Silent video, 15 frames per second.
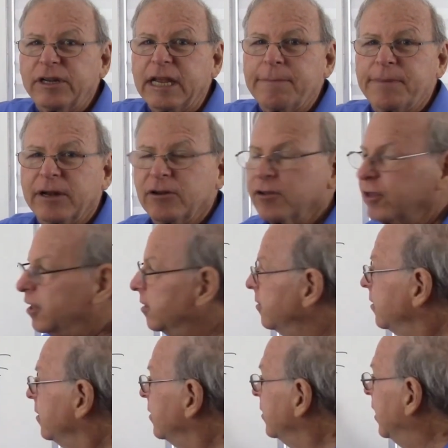deep into
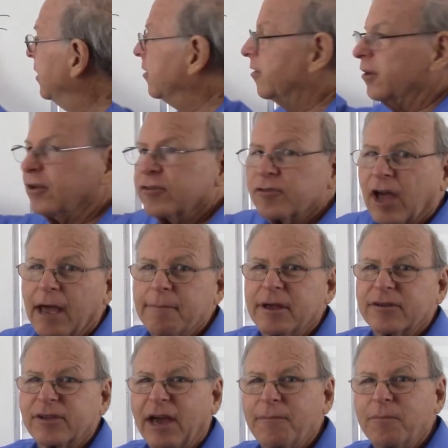the into the design
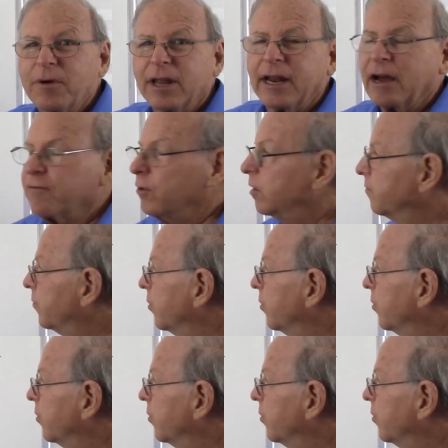because I'm really not well